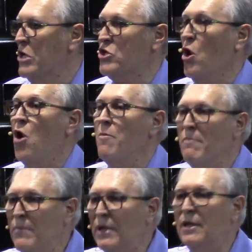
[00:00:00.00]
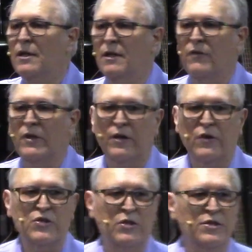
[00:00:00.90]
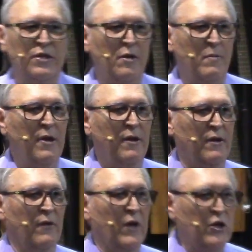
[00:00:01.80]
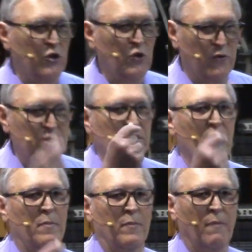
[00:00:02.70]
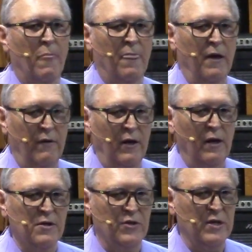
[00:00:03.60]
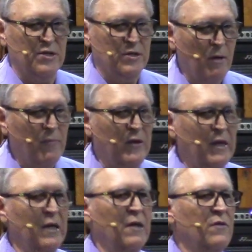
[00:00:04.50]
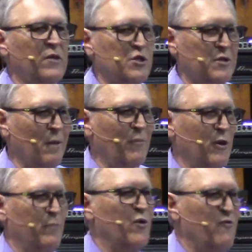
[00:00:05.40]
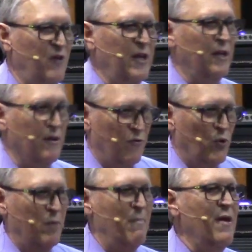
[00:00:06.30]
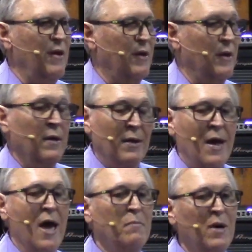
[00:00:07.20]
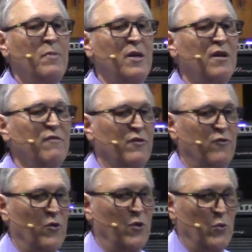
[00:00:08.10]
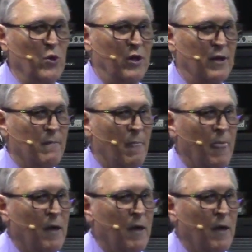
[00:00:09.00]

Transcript: So immediately the Christians in America, they took this up. They realized there's something in this, something prophetic for America and maybe even for the world.